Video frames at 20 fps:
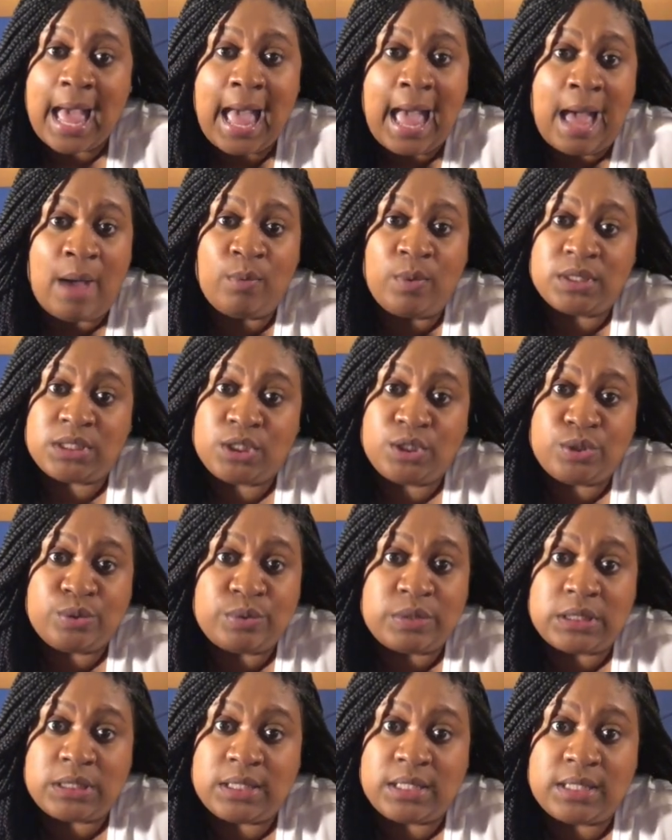I wasn't
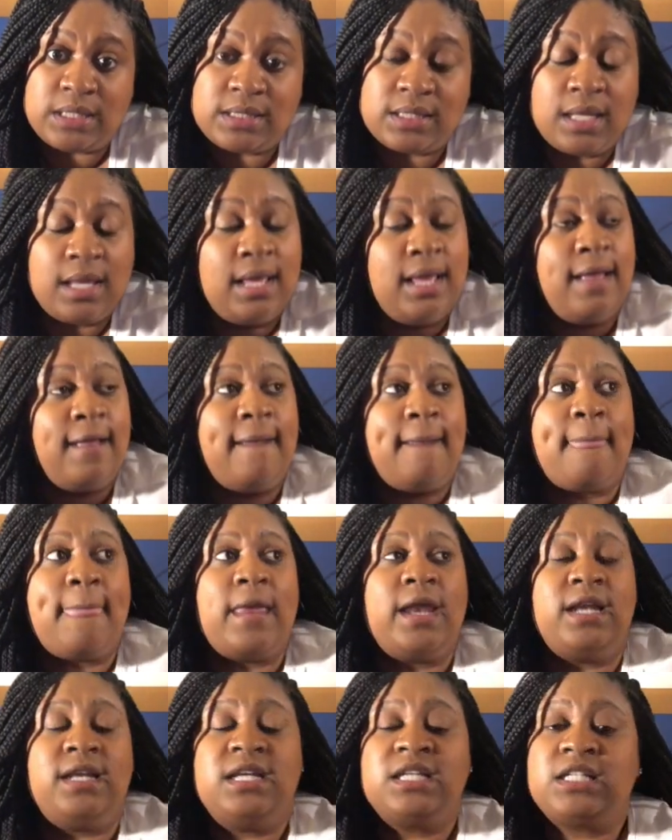used to this.
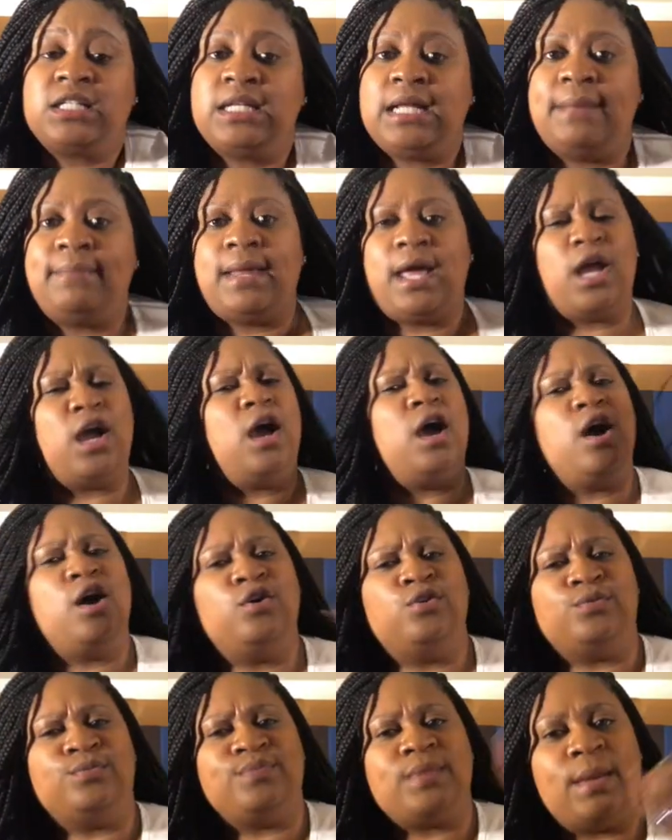And initially I'm like,
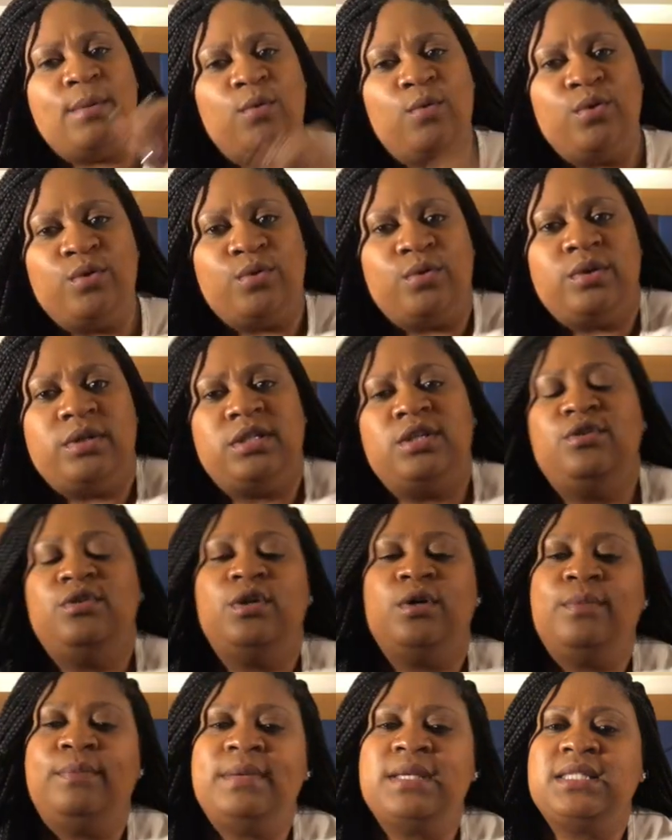oh, I'm going
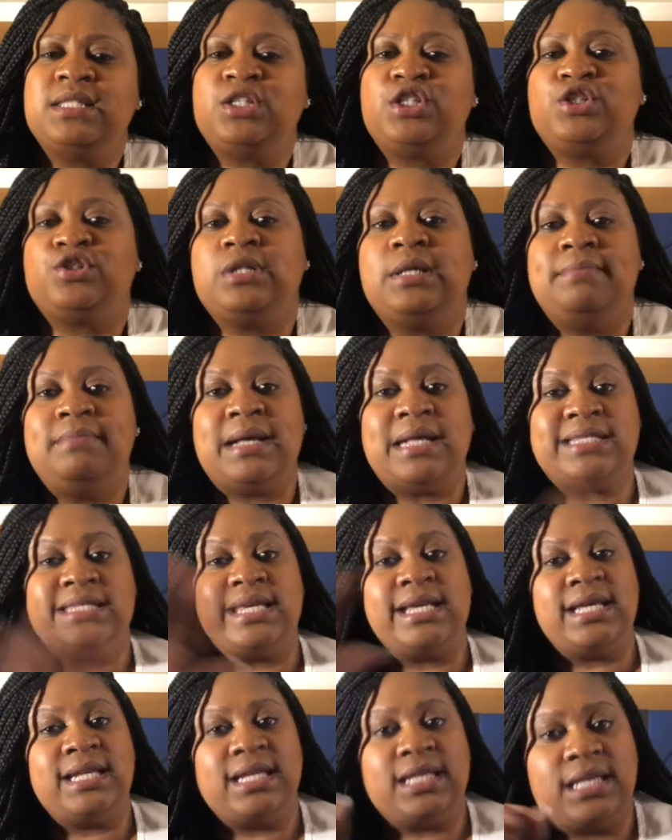on, business trip, not
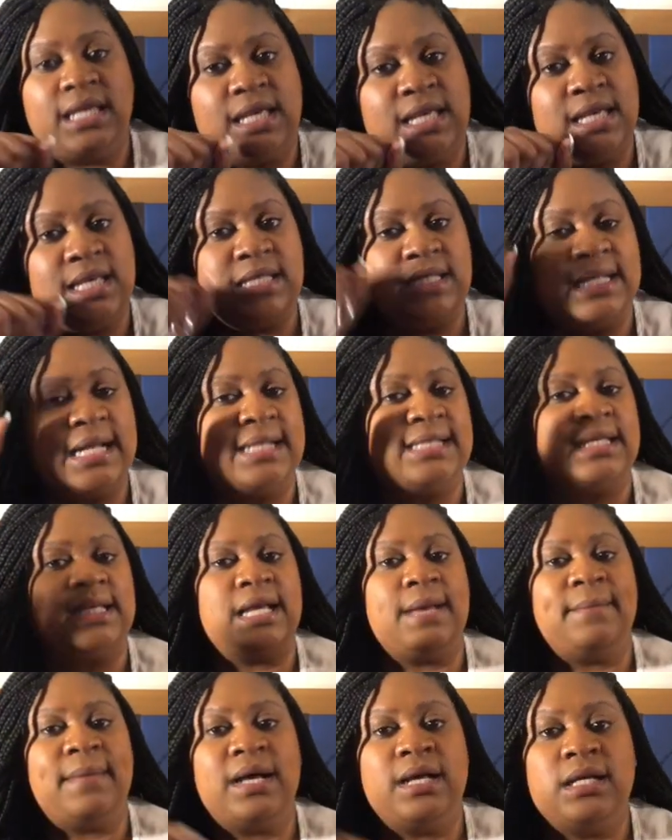taking the kids, not
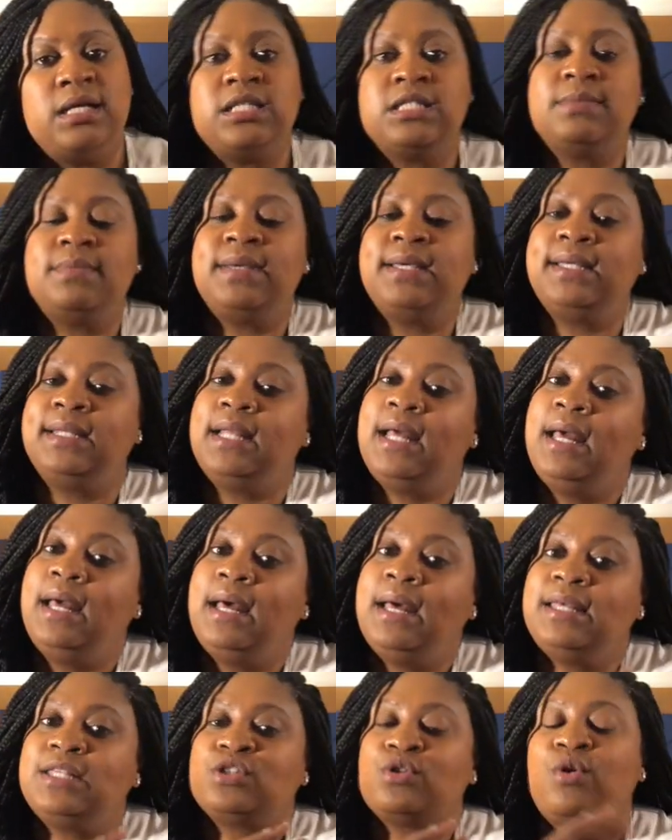taking my husband.
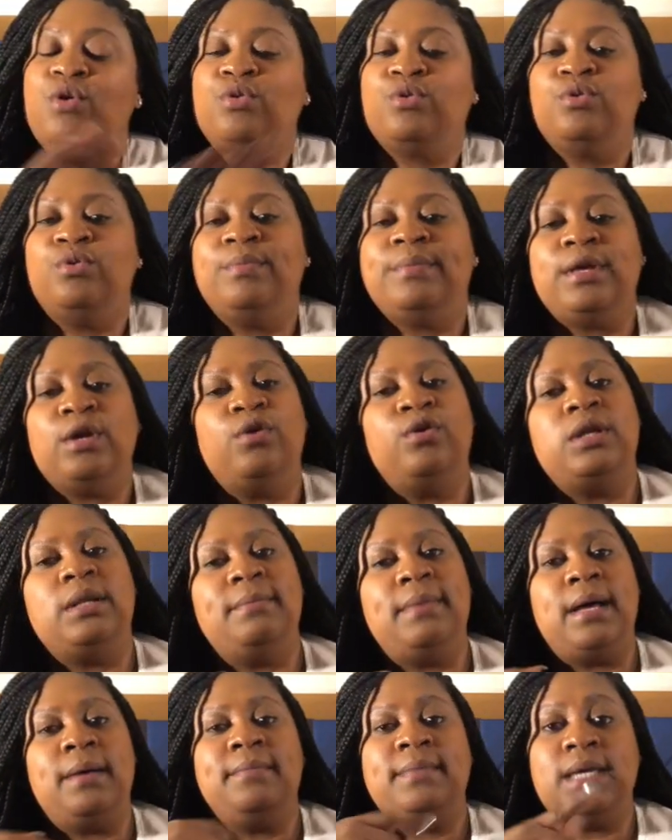It's all going to be all
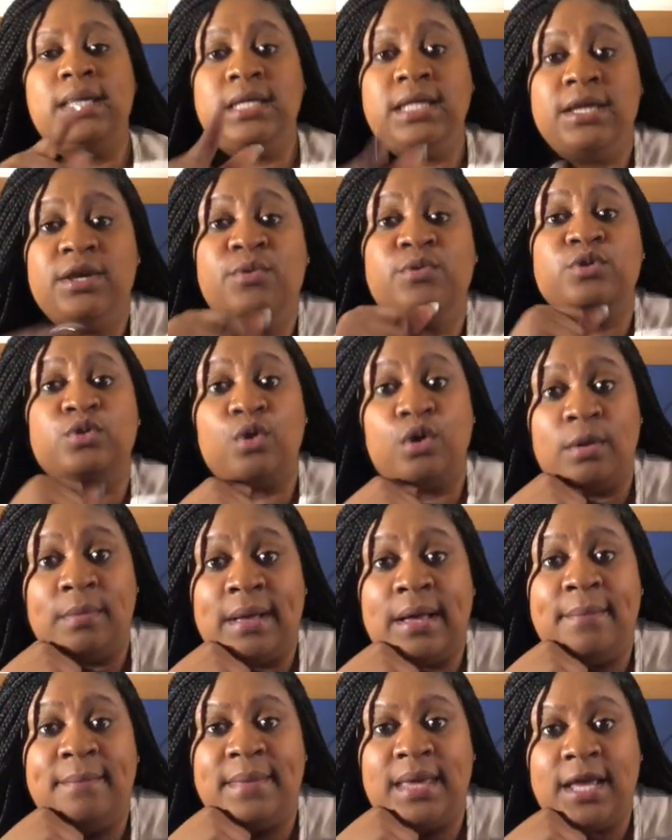about me. It was all
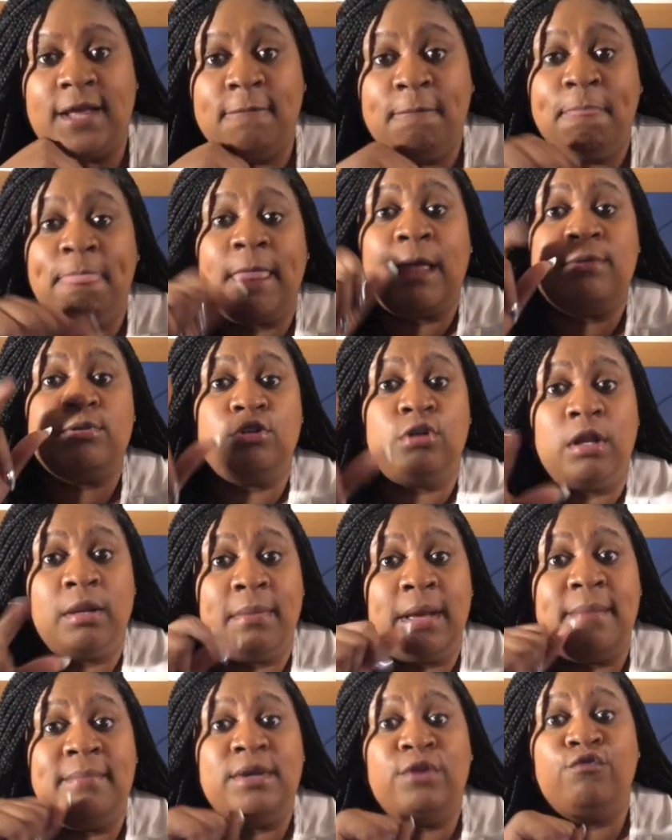about me. It was all
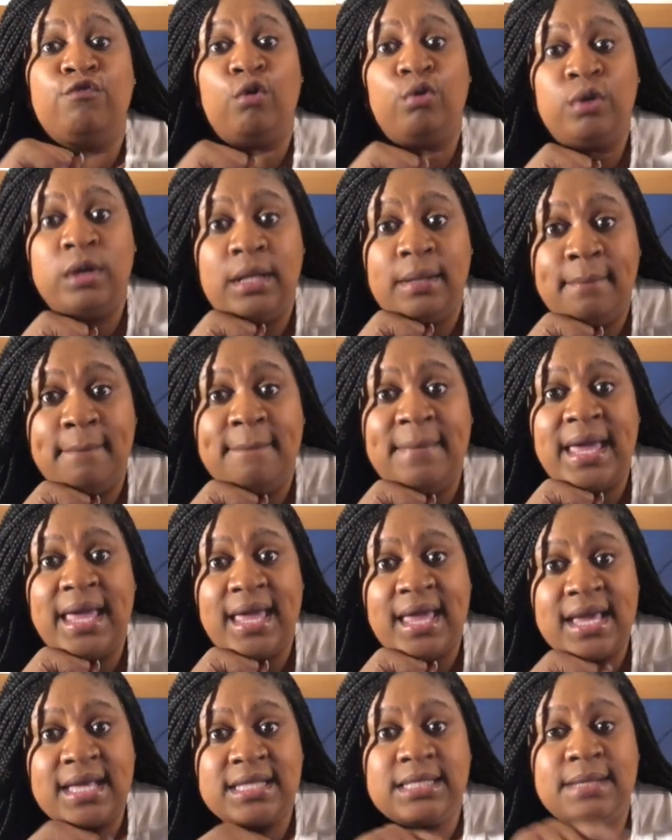about me rolling them
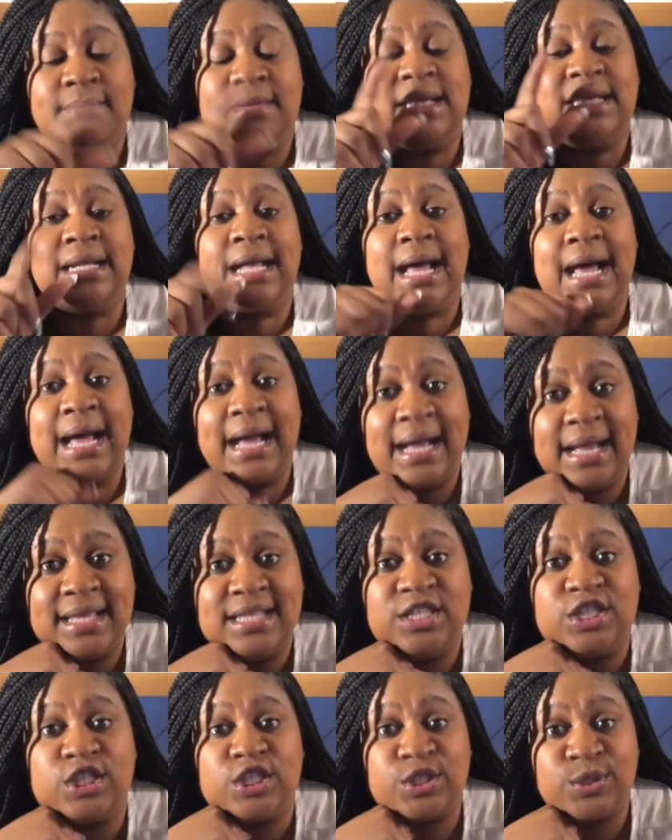bags and being hot
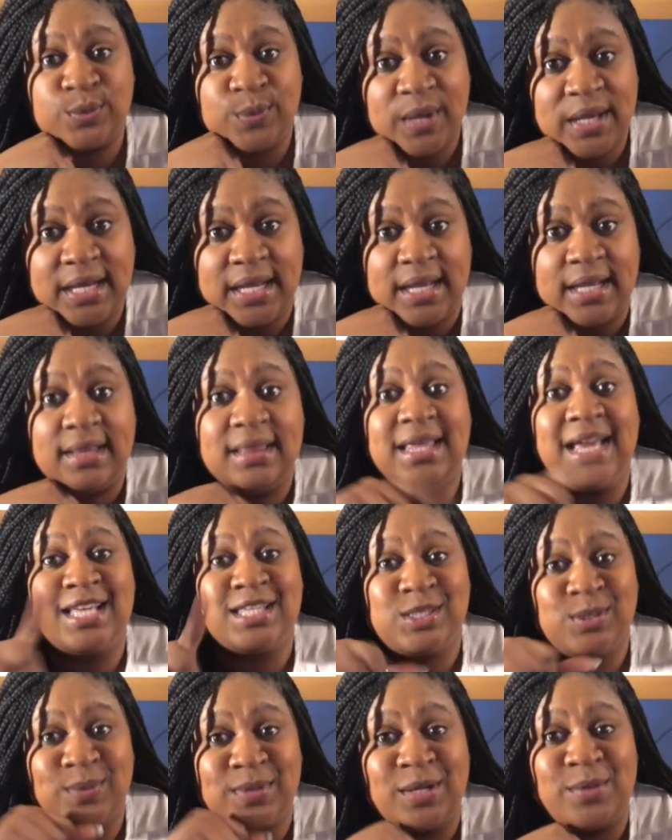and sweaty.
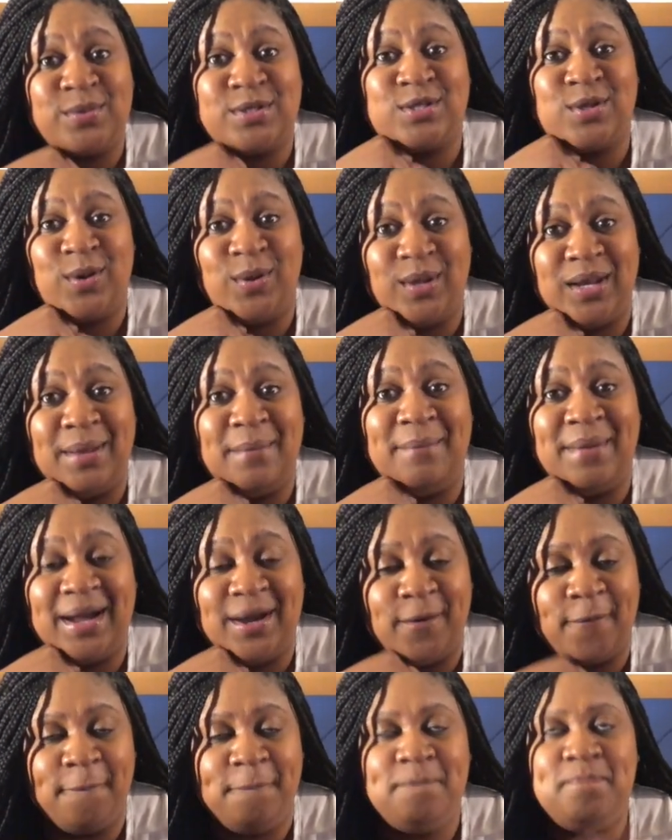That's what it was all
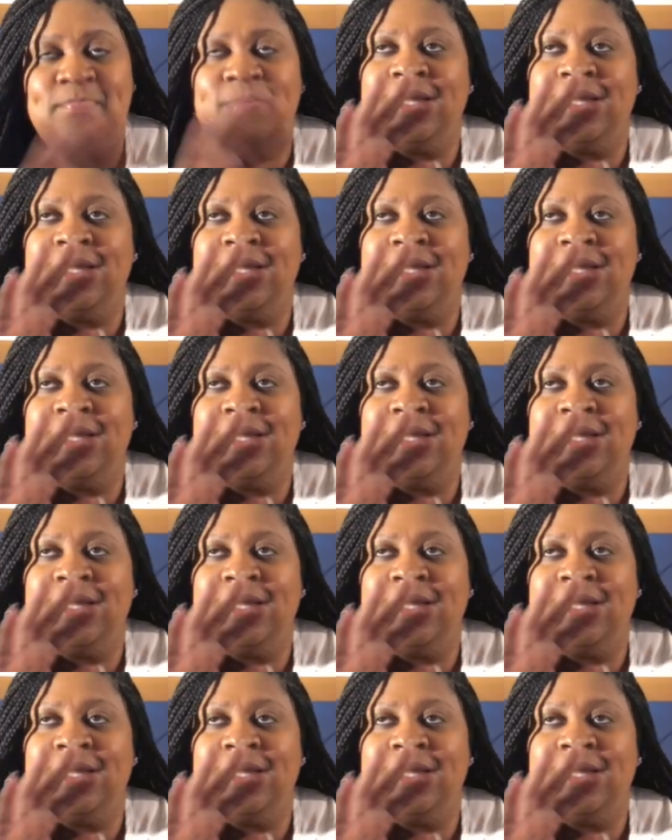about.